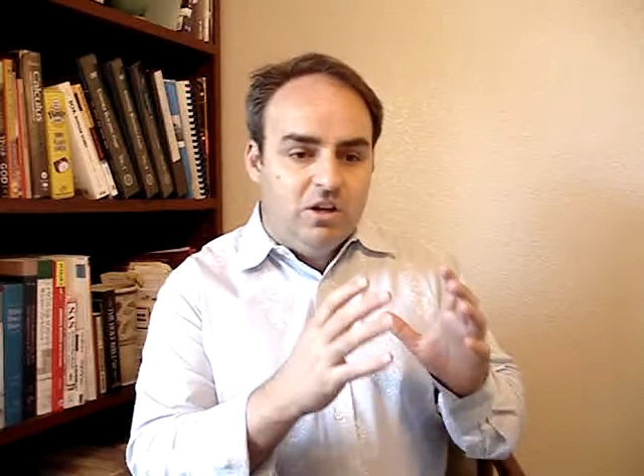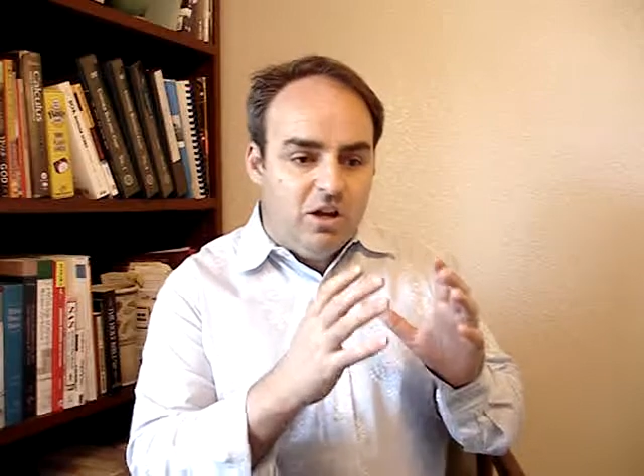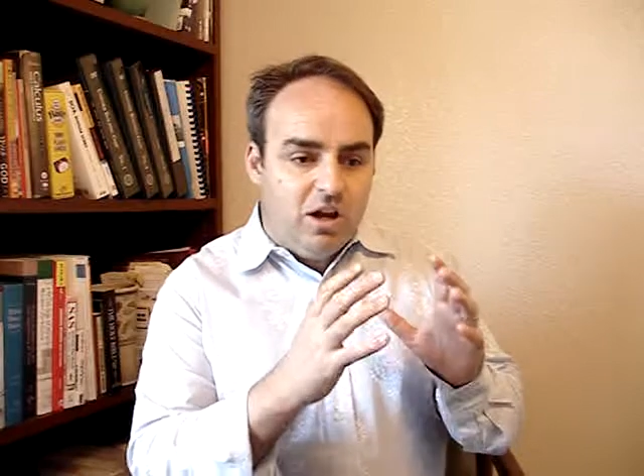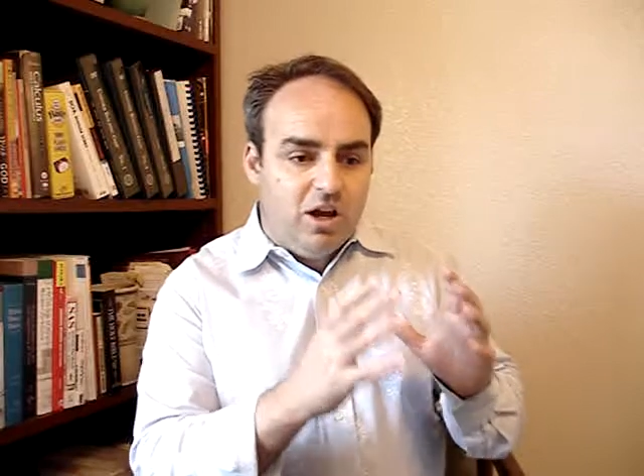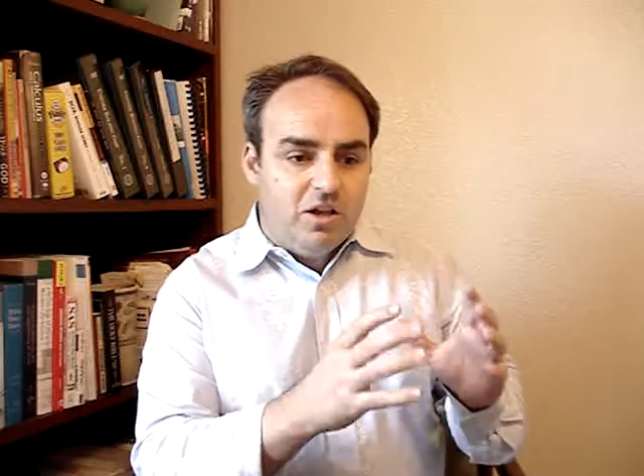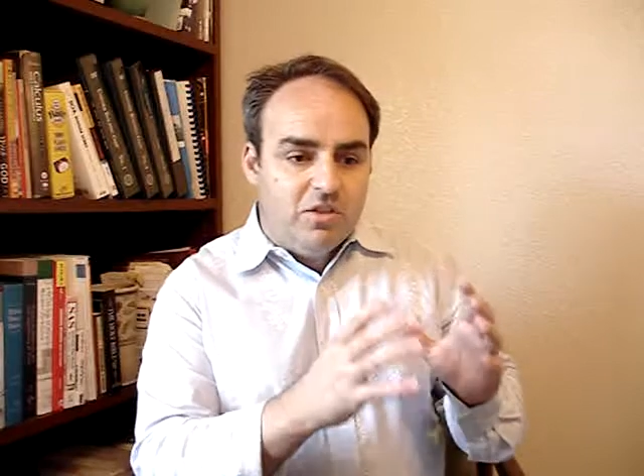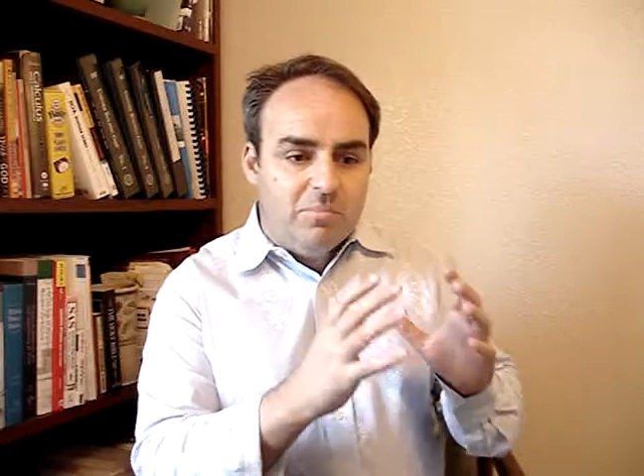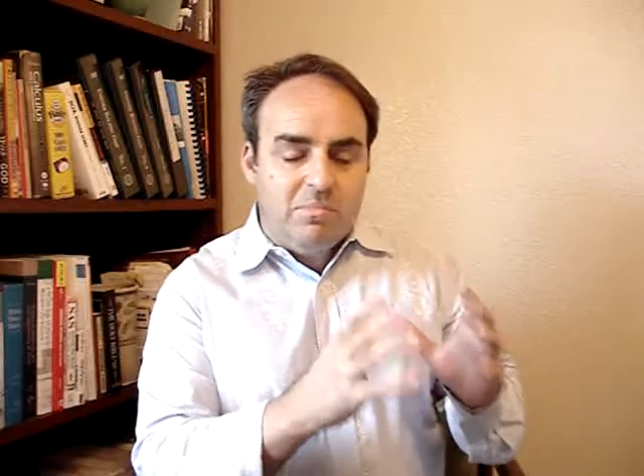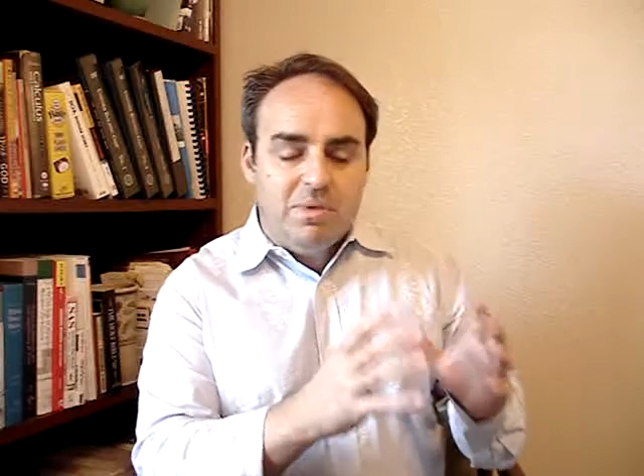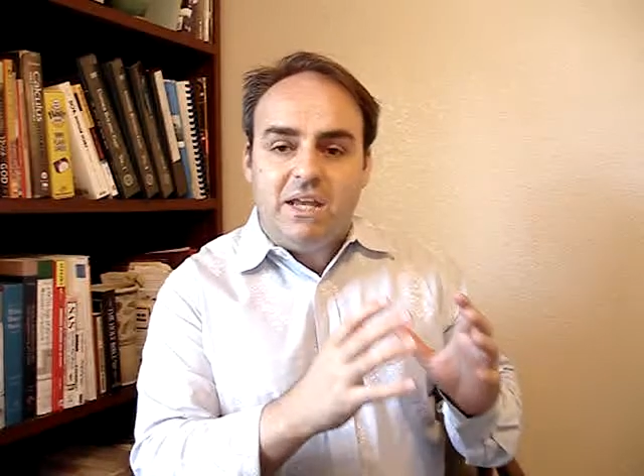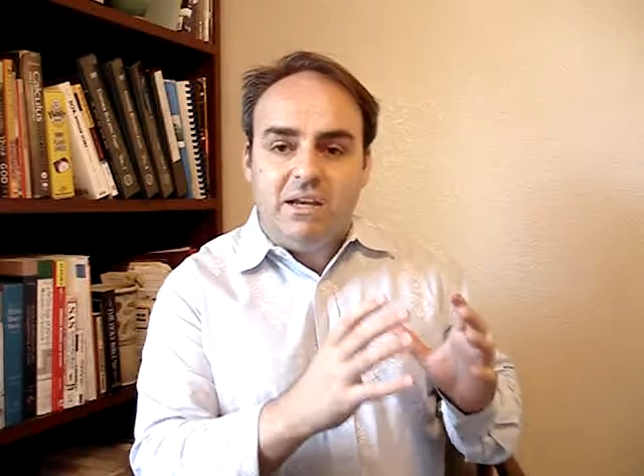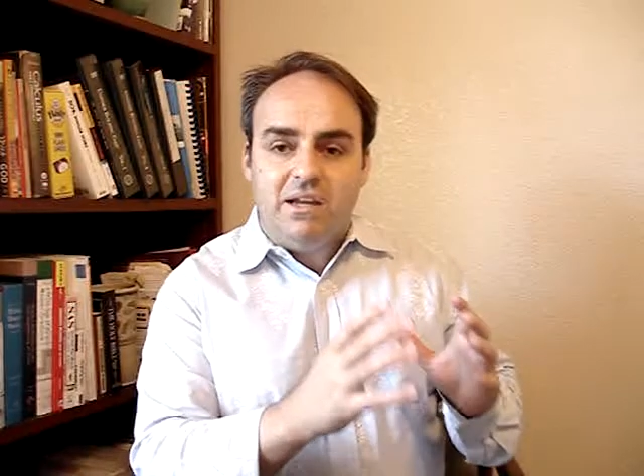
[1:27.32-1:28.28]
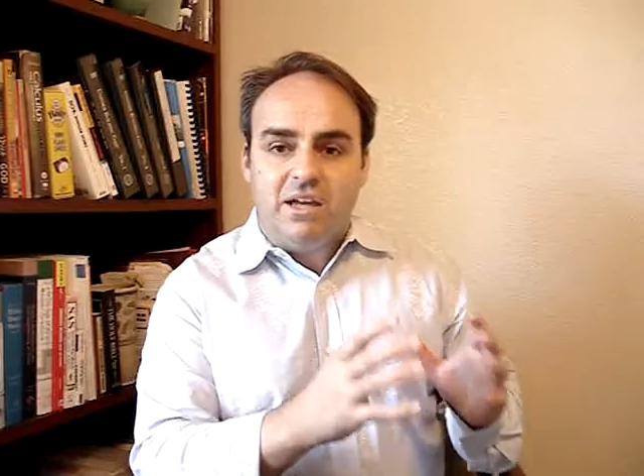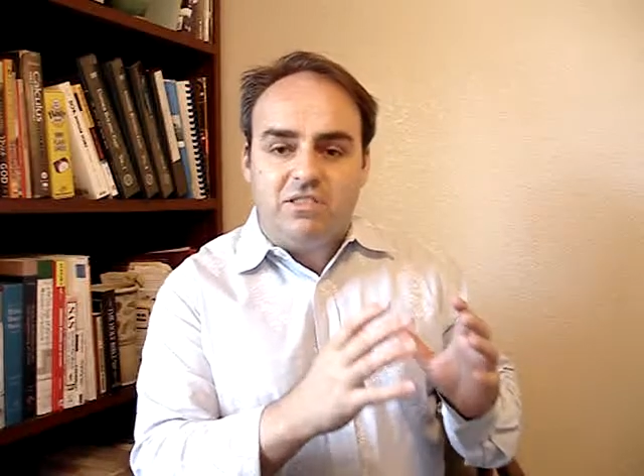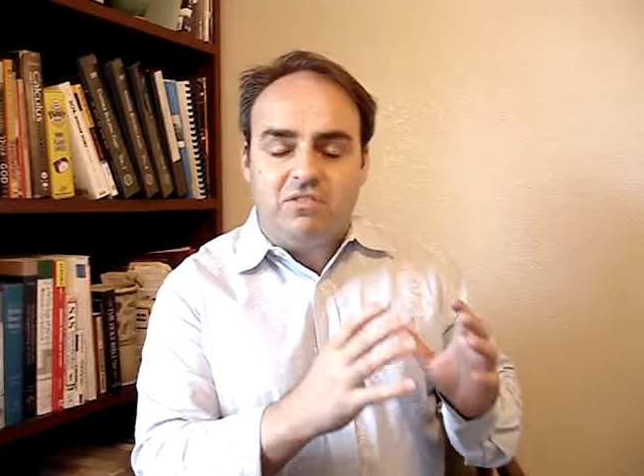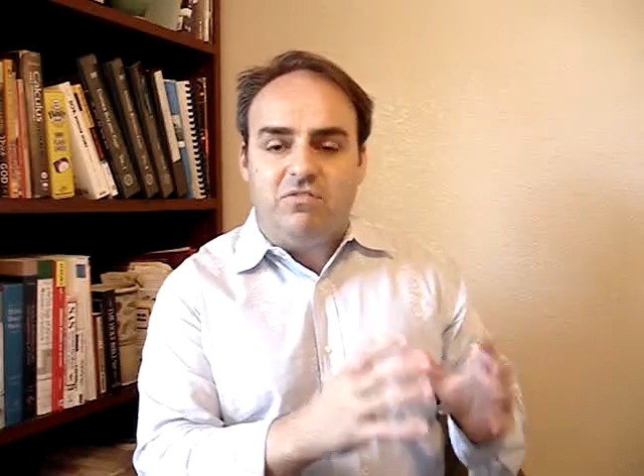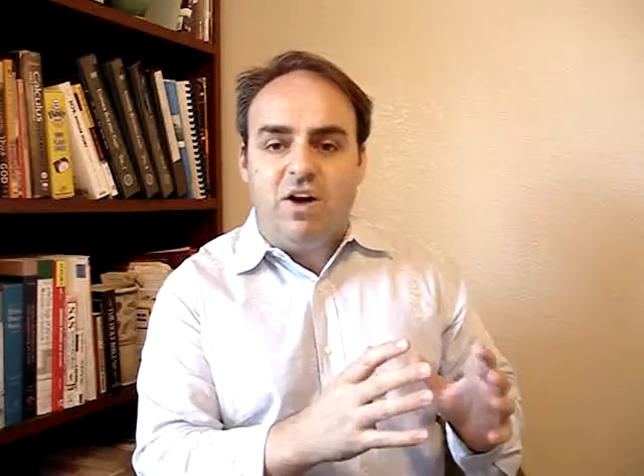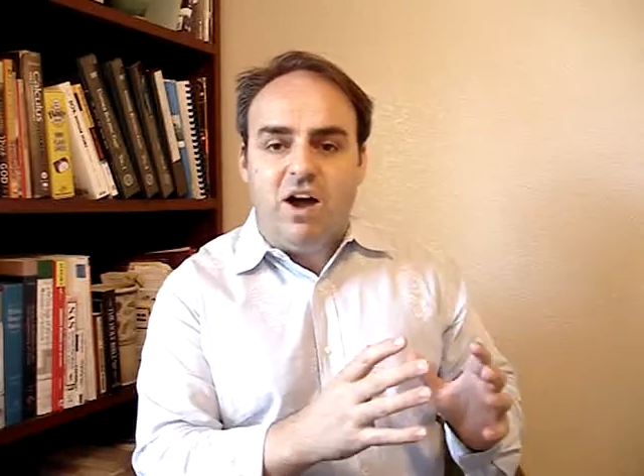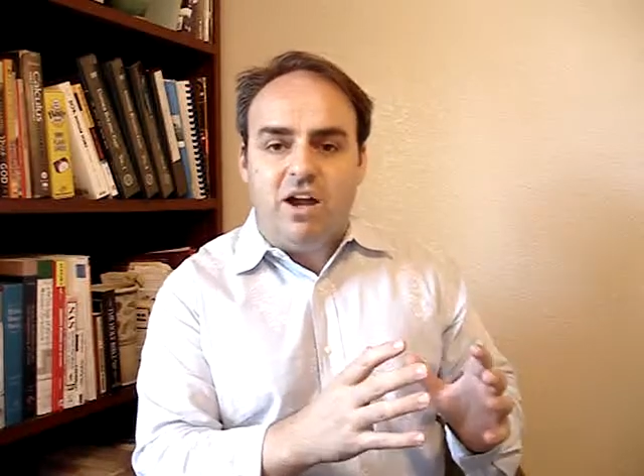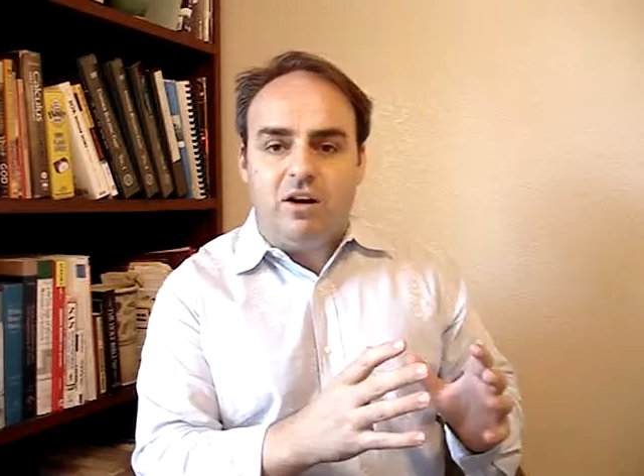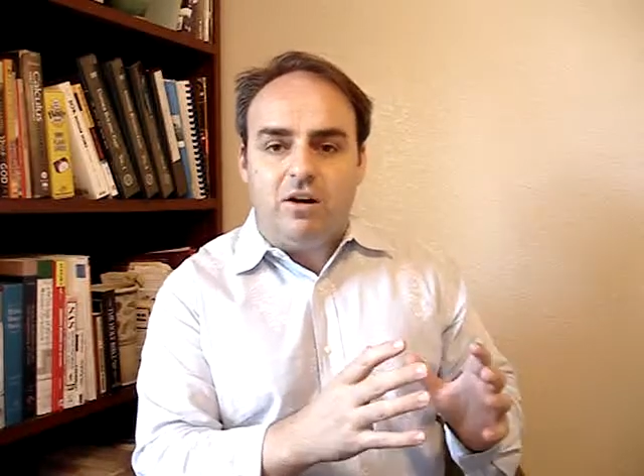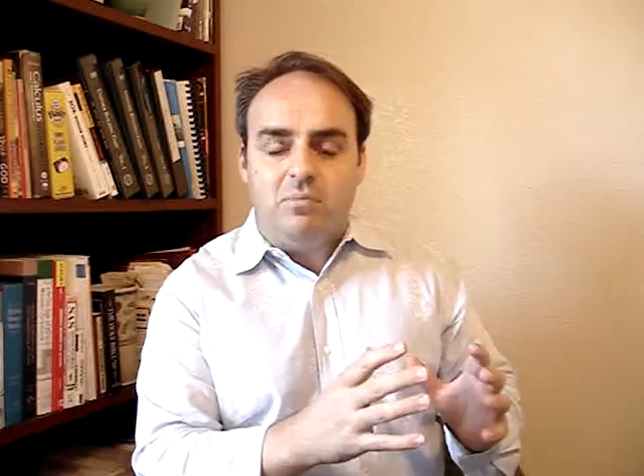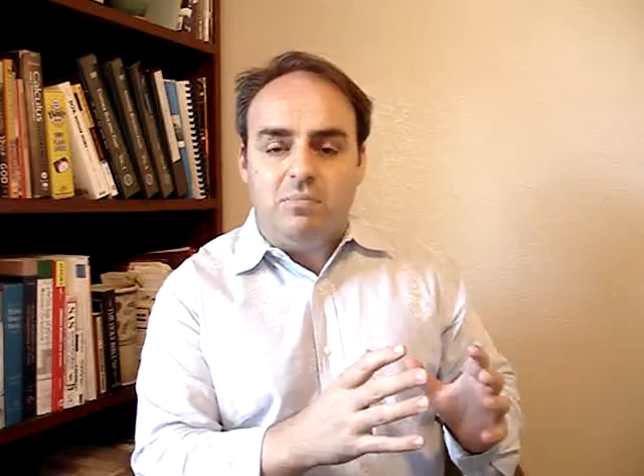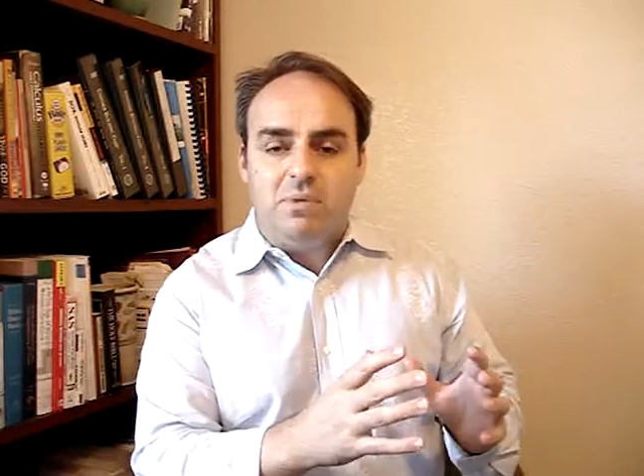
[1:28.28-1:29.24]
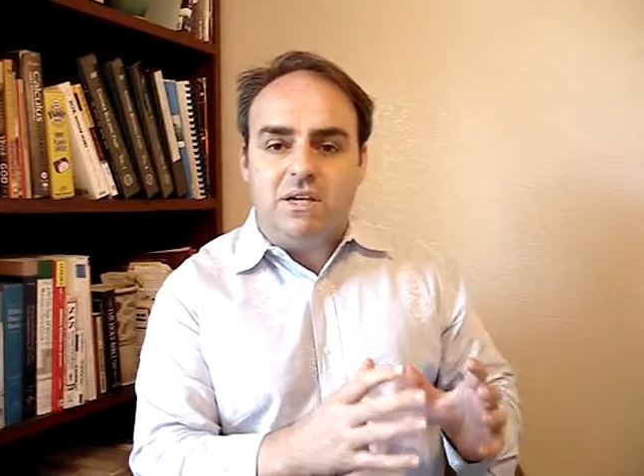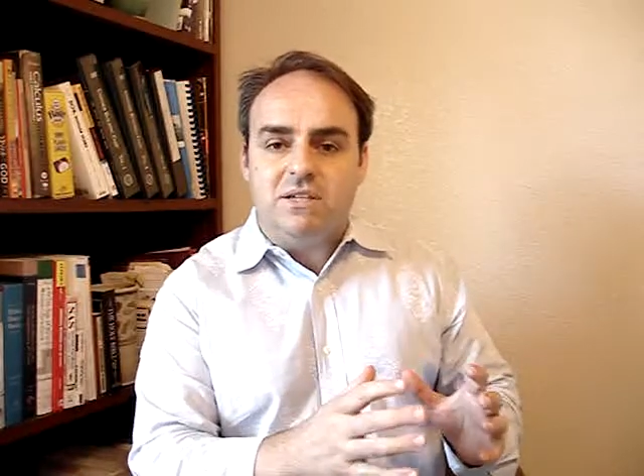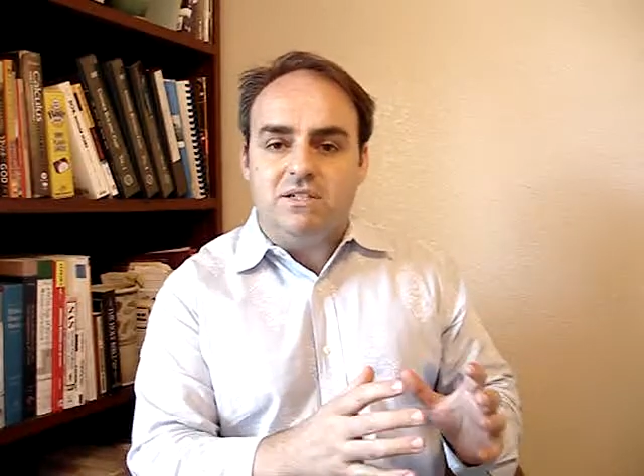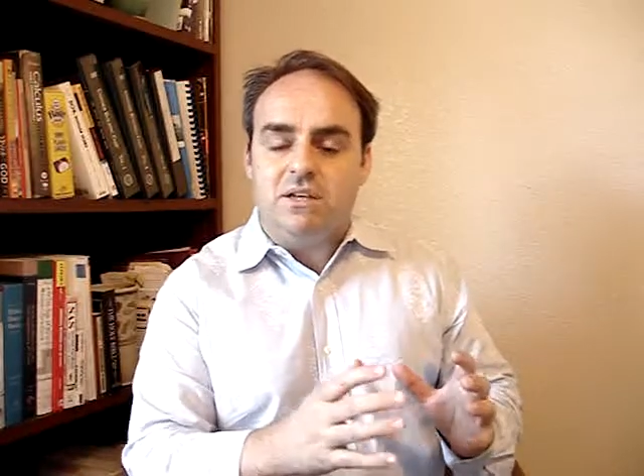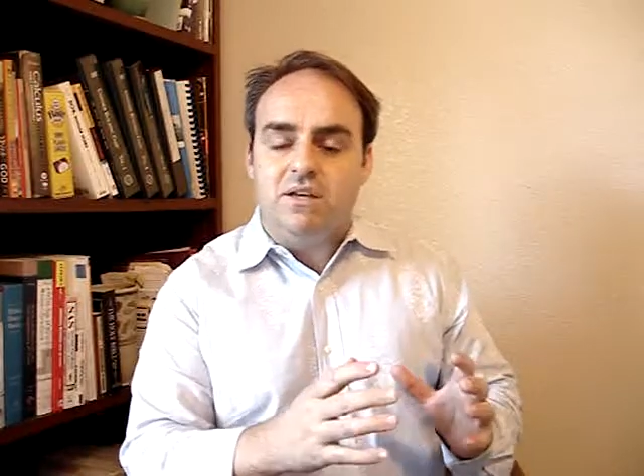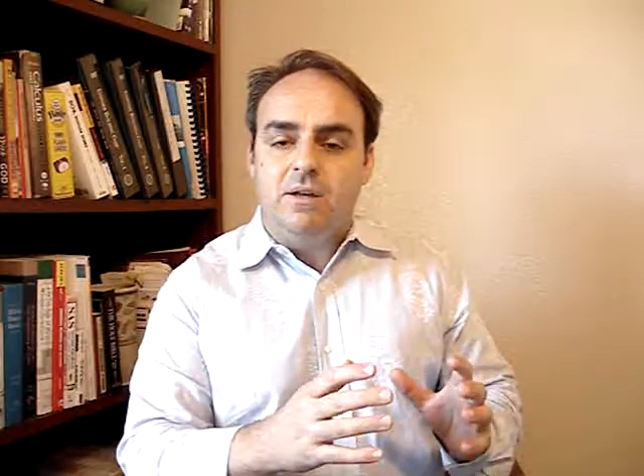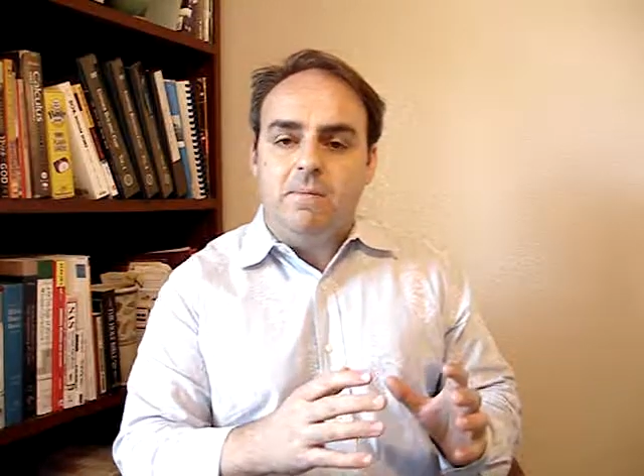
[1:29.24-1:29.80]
the men at the fire, because